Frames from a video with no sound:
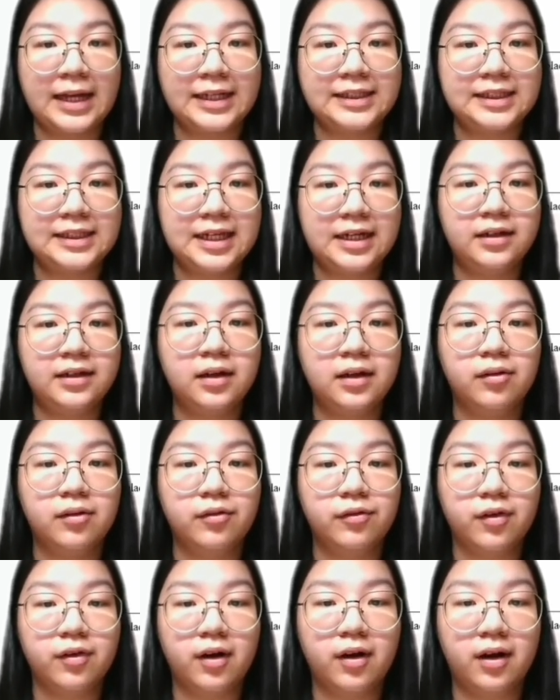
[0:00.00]
Extended
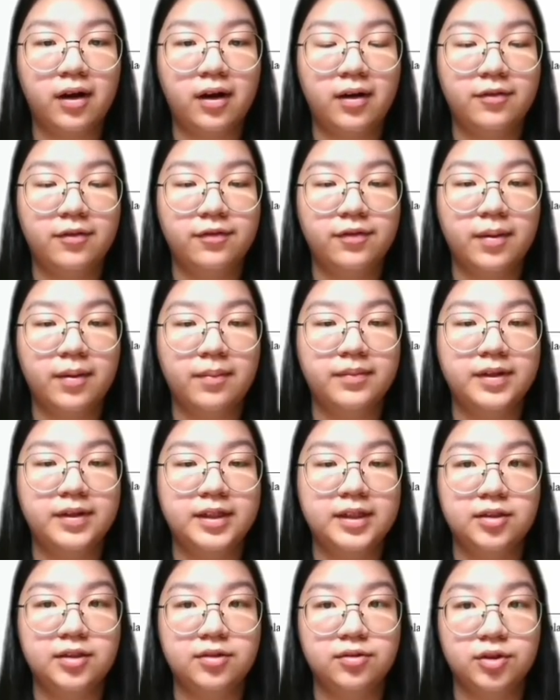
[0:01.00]
out from
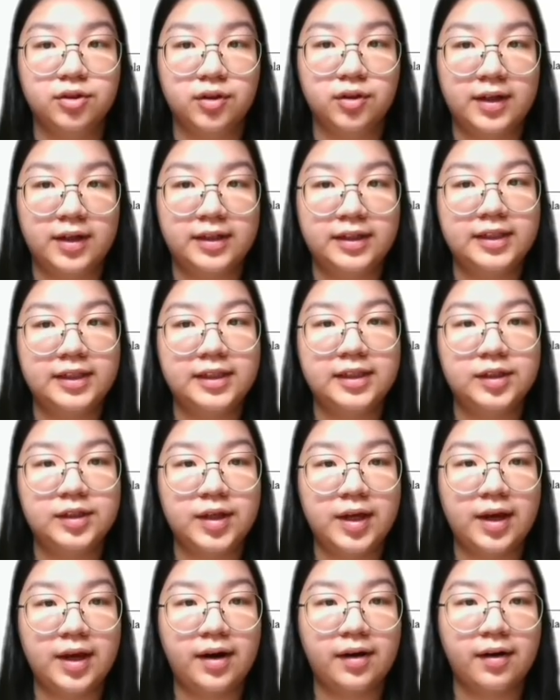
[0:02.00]
the sinusoids,
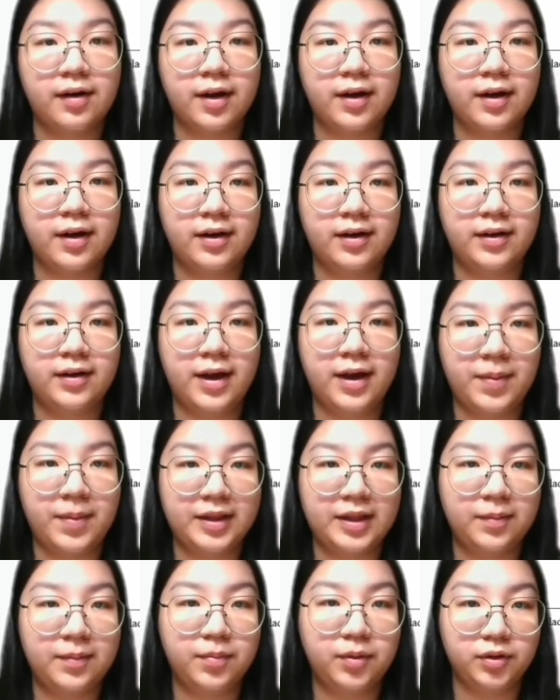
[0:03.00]
there are
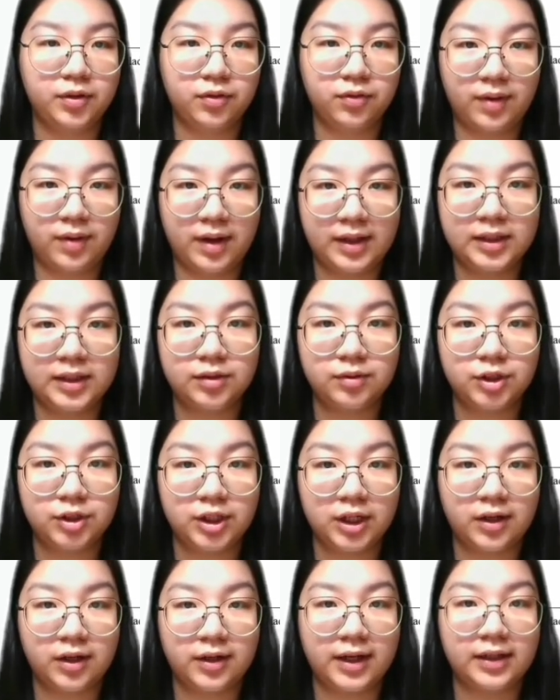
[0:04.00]
hepatic portal veins
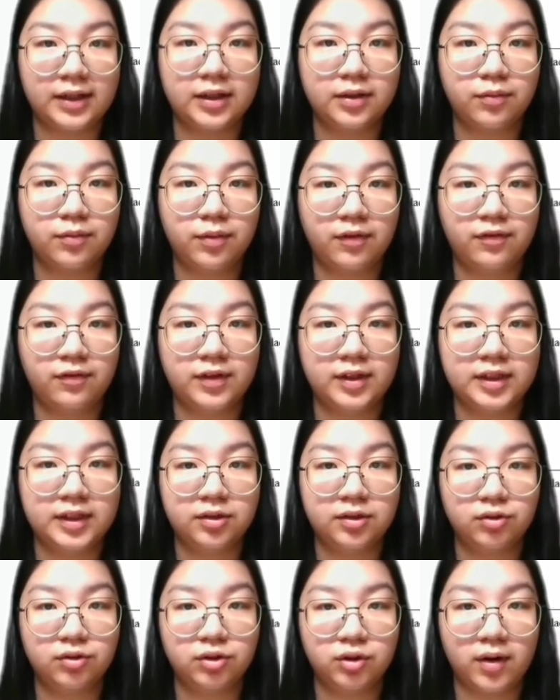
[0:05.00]
which are connected with the
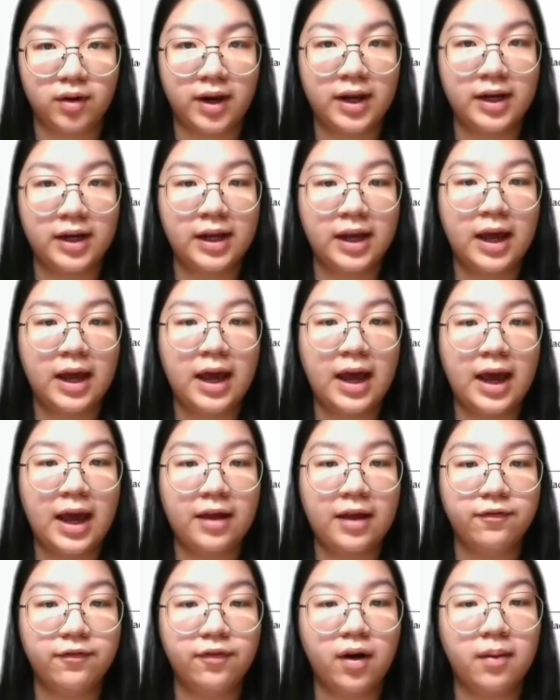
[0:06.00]
sinusoid
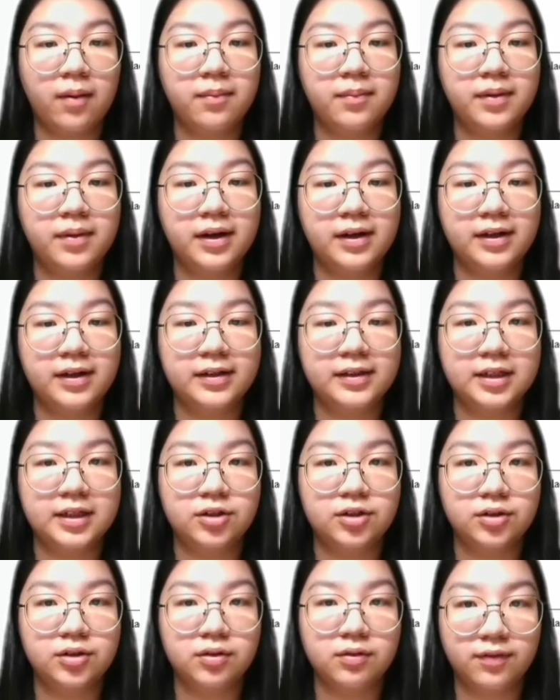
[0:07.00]
and form a
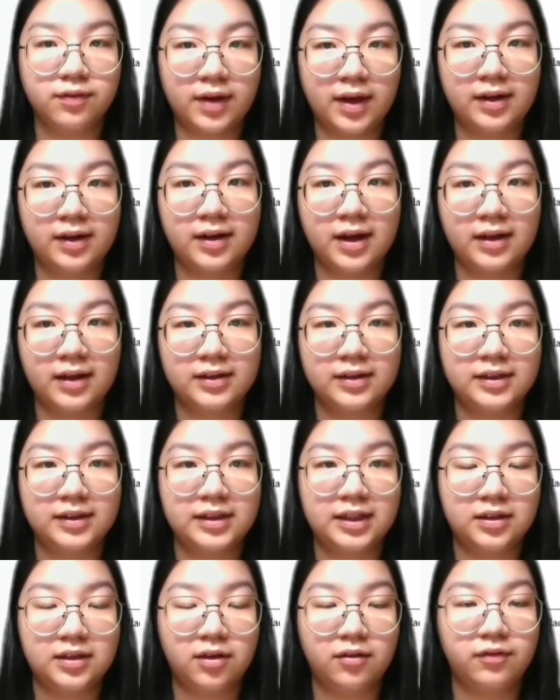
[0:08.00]
central vein at the
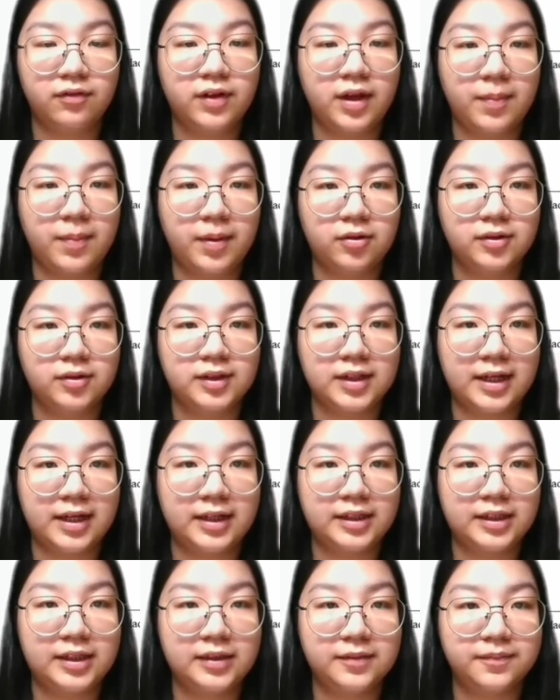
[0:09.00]
center of the
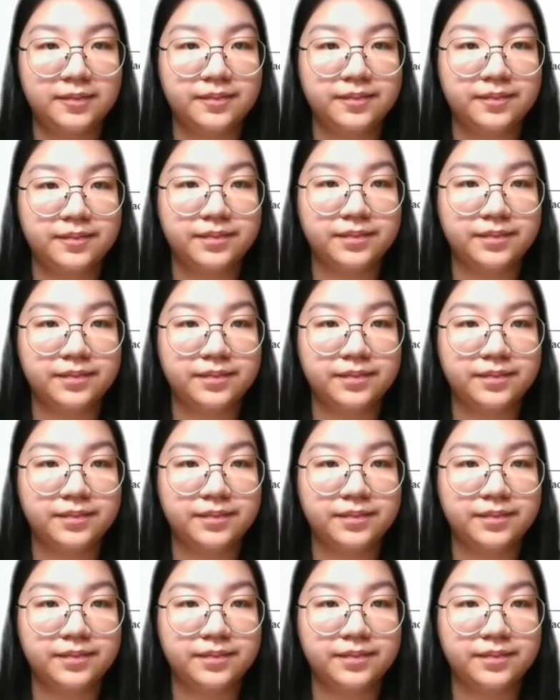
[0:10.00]
hepatocytes.